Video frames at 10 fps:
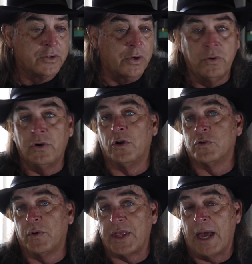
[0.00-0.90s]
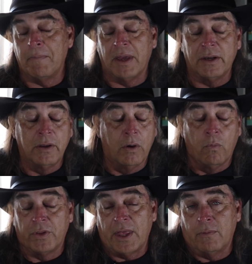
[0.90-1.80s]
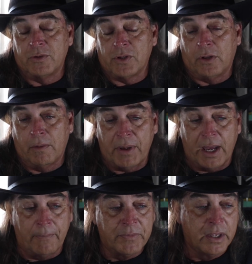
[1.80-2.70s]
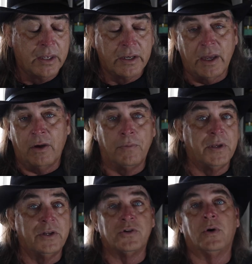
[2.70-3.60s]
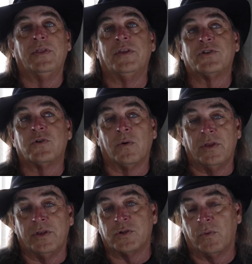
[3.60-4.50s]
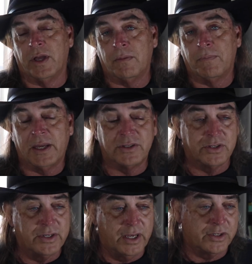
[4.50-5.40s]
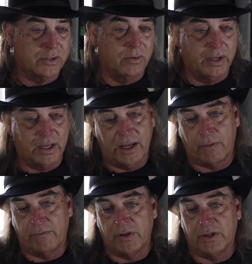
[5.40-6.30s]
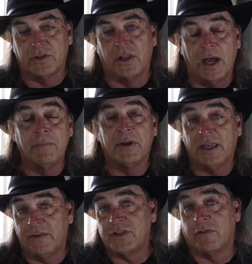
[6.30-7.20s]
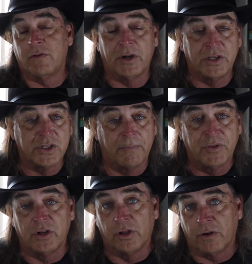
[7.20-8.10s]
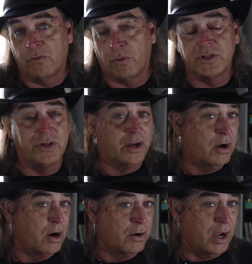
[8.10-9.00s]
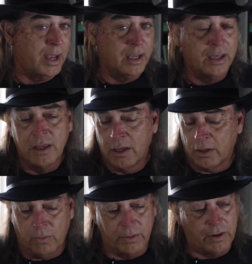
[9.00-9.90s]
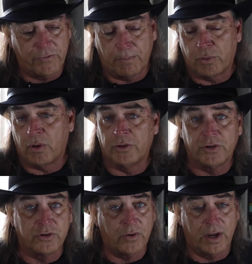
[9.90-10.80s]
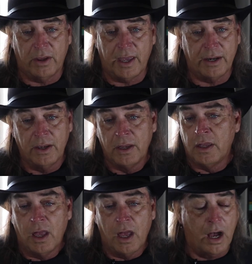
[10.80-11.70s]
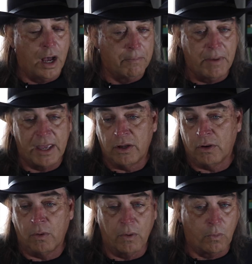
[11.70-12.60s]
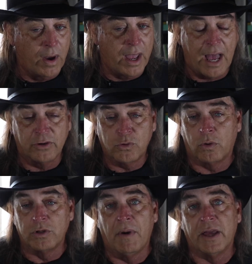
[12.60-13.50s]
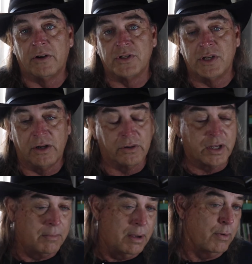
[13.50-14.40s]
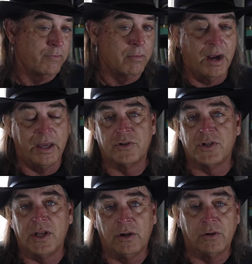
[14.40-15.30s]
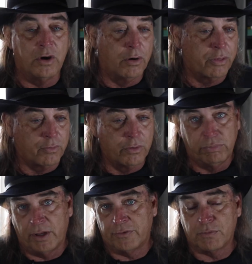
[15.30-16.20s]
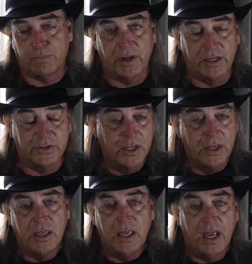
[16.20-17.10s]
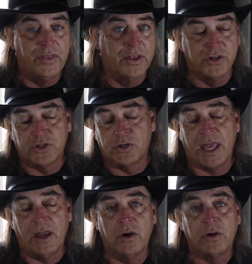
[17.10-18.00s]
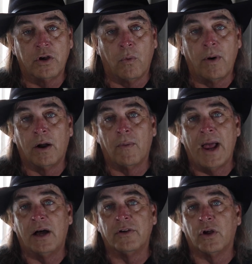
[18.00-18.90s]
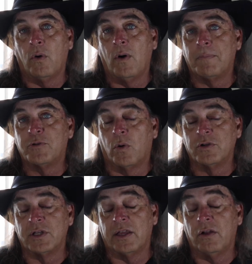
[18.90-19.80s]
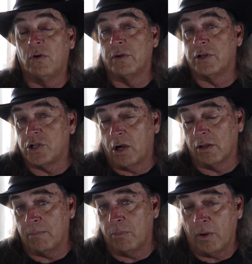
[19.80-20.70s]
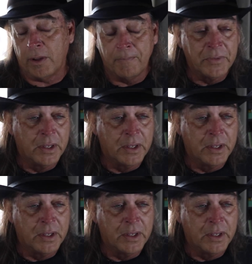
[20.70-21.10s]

So who knows what that meant and what that was all about. Now, I hope you enjoyed this story this week because it's not a story kind of reveals a lot, but it gives everybody something to look for. It's not a hard hike going off the Peralta Trailhead. Um, make your way out towards Miner's Needle, come up over Miner's Needle, go through Bluff Springs, and then just take hook your way around and go up towards like you're going to Charlebois.